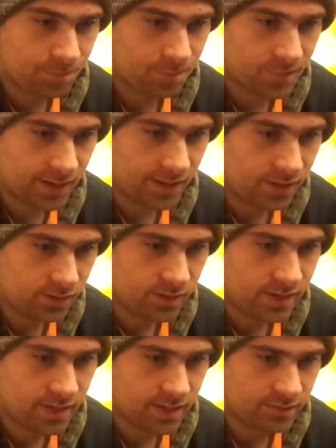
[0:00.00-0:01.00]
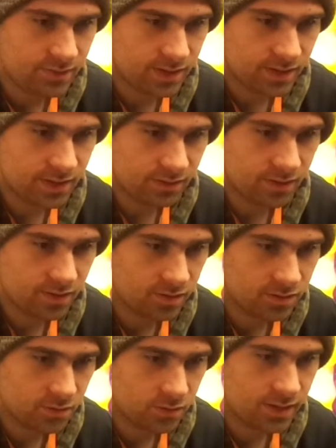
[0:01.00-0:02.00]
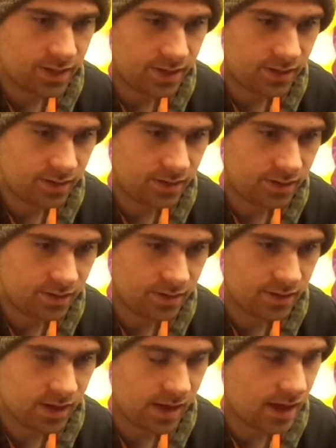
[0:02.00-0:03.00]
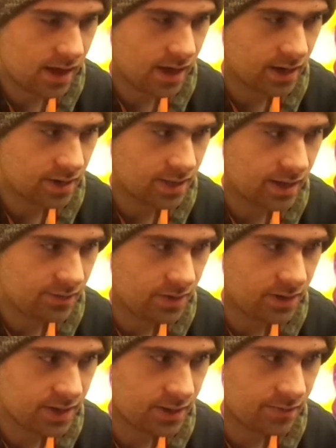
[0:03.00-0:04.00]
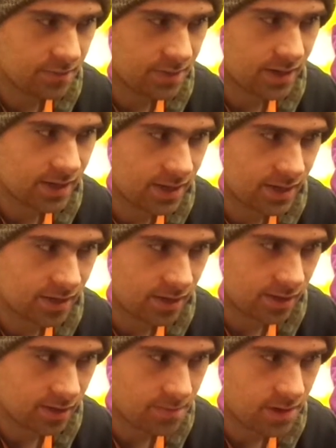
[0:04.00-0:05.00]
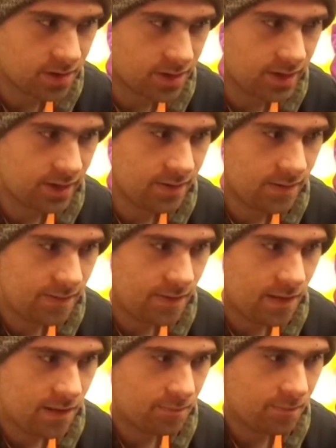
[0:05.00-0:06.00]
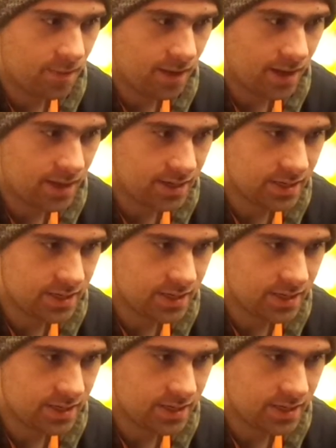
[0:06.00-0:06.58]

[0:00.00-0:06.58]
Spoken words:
The handler one I have not done research for yet, because I have no idea if I'm going to get it accepted or not. But,